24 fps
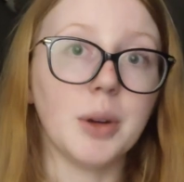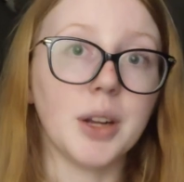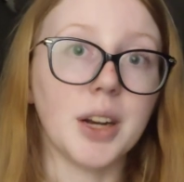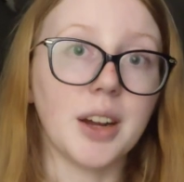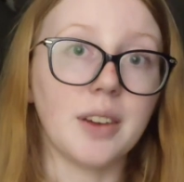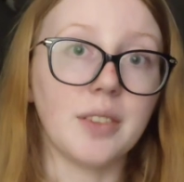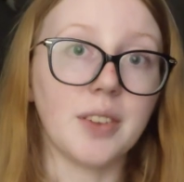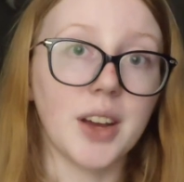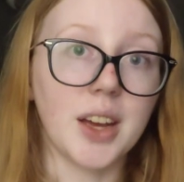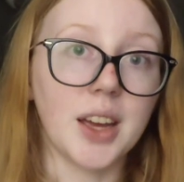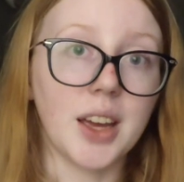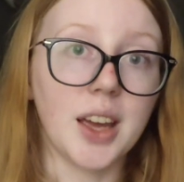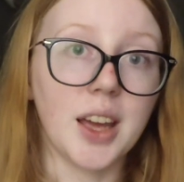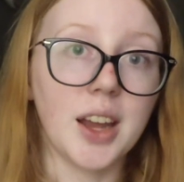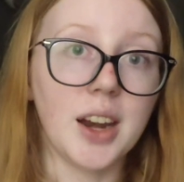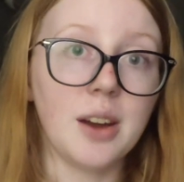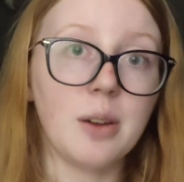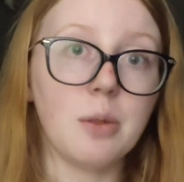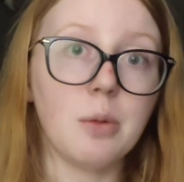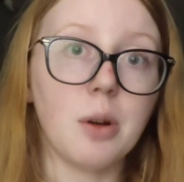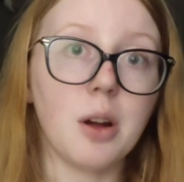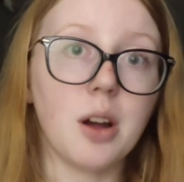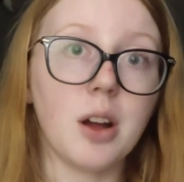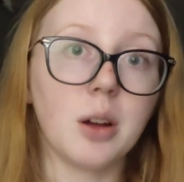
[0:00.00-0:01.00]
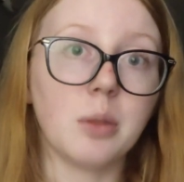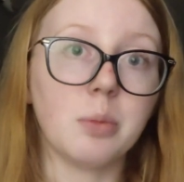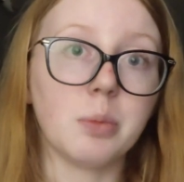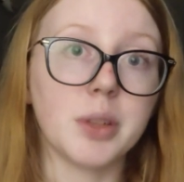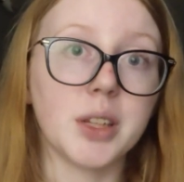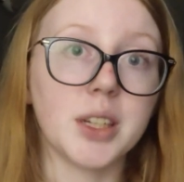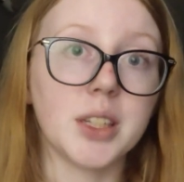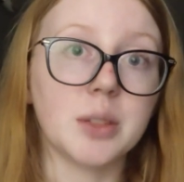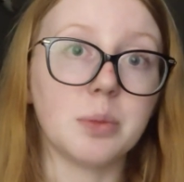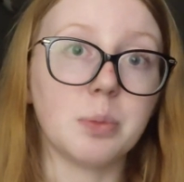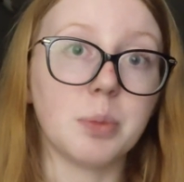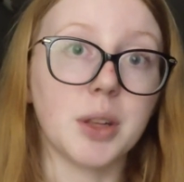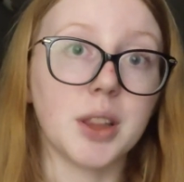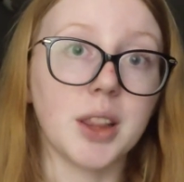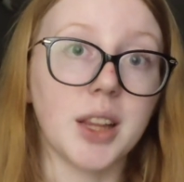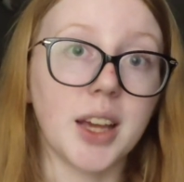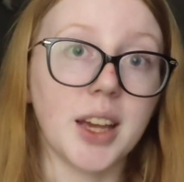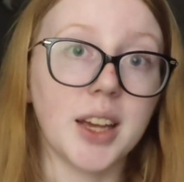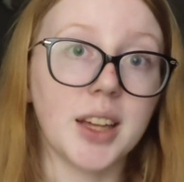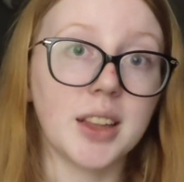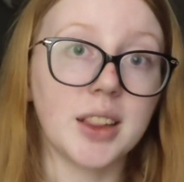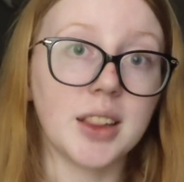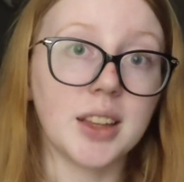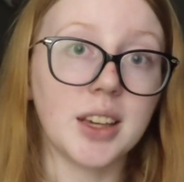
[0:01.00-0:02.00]
but if I get it wrong, please
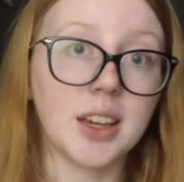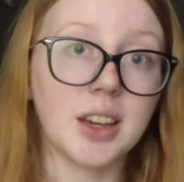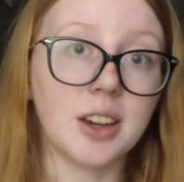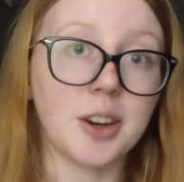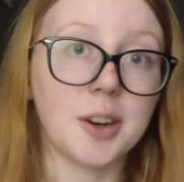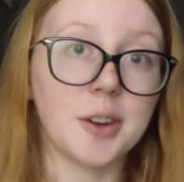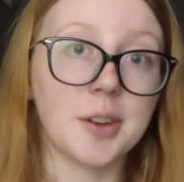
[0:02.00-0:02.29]
politely